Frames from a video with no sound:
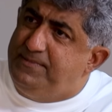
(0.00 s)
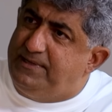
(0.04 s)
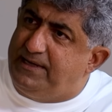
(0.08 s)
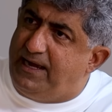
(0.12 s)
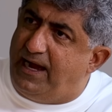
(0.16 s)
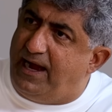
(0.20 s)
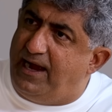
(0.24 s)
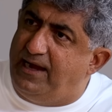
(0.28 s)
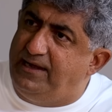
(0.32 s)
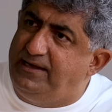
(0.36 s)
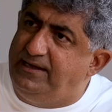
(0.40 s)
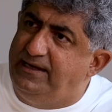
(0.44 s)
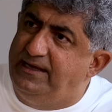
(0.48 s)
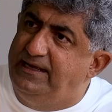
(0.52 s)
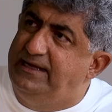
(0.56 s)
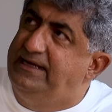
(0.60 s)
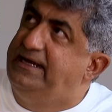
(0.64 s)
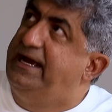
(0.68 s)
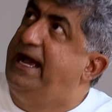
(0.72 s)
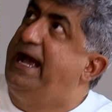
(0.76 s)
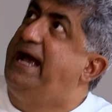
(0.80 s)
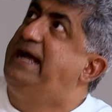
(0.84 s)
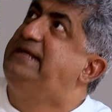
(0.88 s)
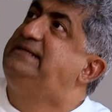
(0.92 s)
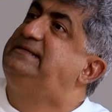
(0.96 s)
card
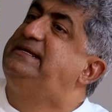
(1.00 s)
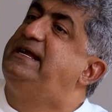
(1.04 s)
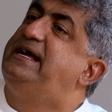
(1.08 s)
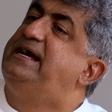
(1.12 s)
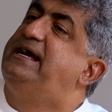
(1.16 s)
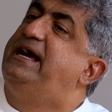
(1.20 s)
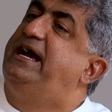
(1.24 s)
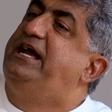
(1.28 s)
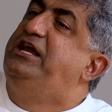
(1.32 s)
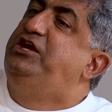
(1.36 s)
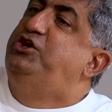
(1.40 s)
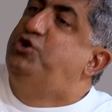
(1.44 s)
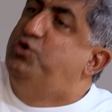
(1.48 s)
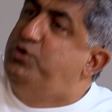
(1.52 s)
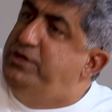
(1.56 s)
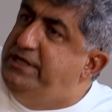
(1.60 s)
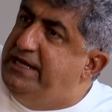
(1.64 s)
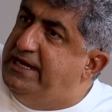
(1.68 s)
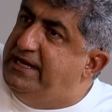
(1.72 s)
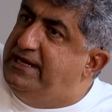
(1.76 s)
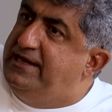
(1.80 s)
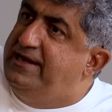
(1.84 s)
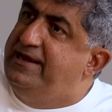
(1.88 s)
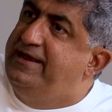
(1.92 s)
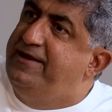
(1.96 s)
has a
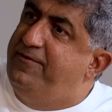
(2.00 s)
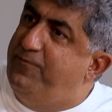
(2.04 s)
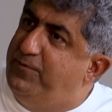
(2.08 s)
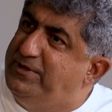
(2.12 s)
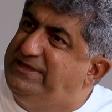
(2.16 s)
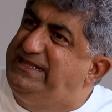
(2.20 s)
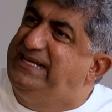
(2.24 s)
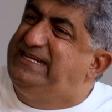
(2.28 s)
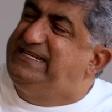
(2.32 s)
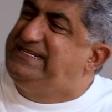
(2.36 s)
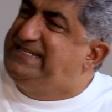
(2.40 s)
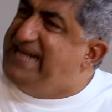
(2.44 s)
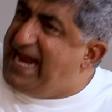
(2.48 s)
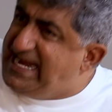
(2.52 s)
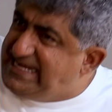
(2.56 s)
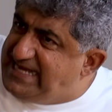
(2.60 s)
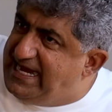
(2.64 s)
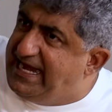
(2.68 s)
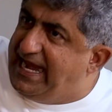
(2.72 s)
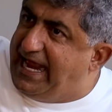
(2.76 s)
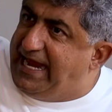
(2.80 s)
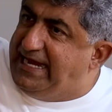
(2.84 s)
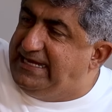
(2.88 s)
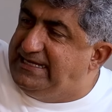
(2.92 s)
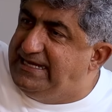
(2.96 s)
union with the
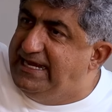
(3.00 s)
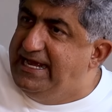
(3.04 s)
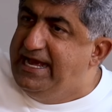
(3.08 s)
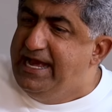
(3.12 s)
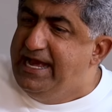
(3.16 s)
satellite.